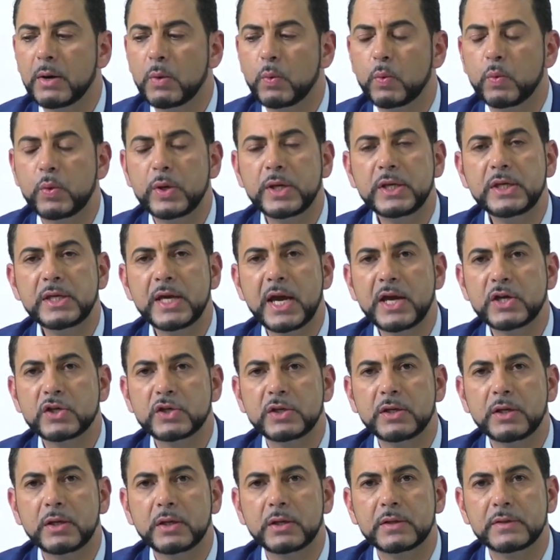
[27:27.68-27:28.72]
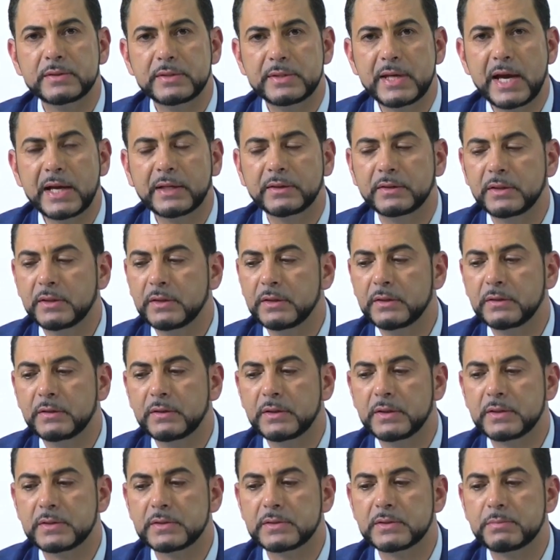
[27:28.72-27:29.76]
when you're actually conducting
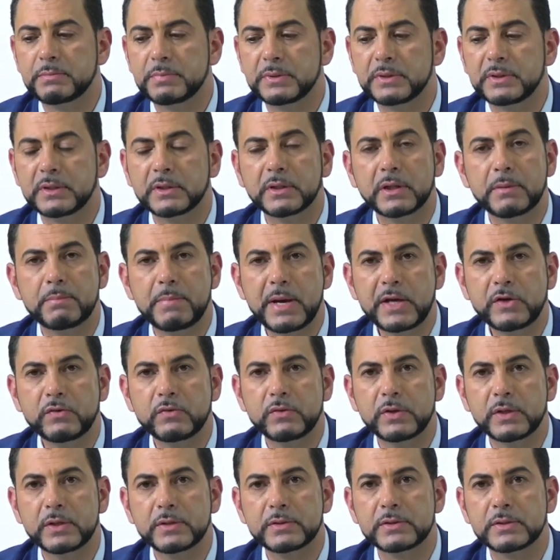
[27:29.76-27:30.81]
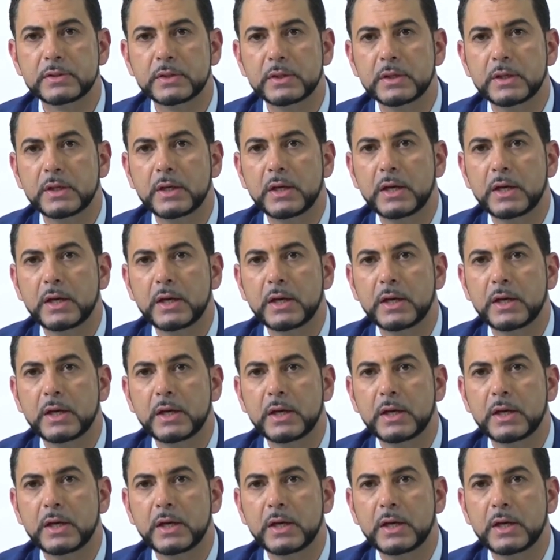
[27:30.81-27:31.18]
this particular matrix,